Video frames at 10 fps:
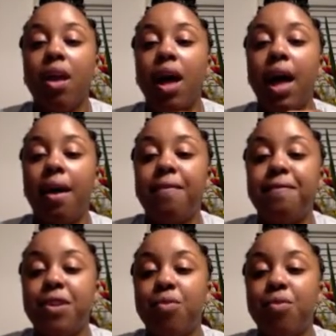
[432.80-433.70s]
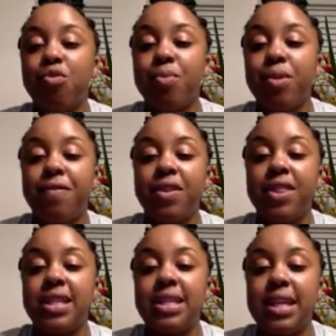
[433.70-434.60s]
the rubric for
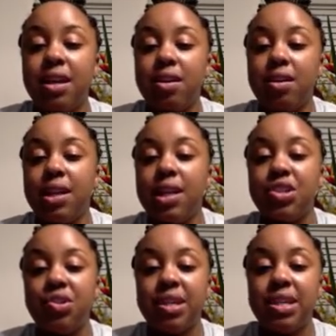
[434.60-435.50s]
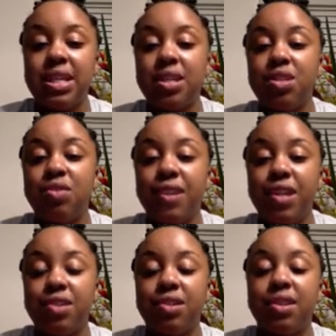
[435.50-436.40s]
this here, and as you can see, the 2
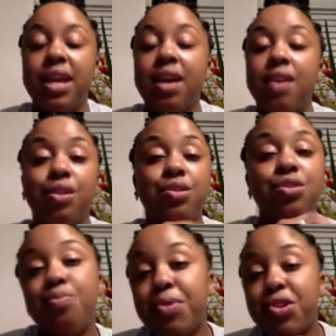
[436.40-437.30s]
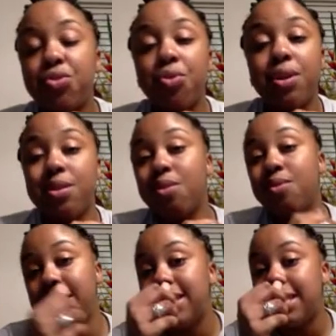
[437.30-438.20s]
videos are there. They're super short. They're
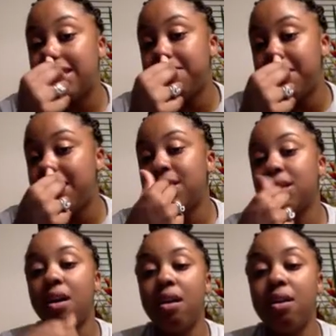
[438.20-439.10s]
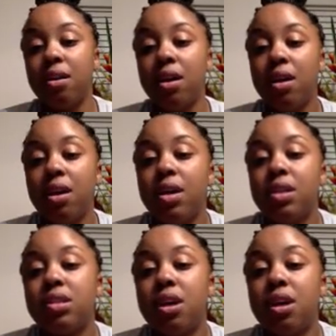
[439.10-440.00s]
only 6 minutes long.
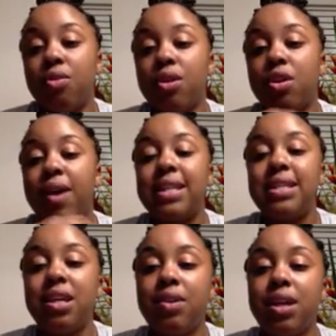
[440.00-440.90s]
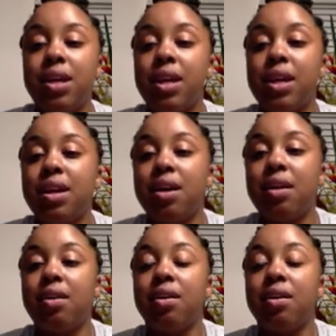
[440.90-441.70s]
So the criteria here,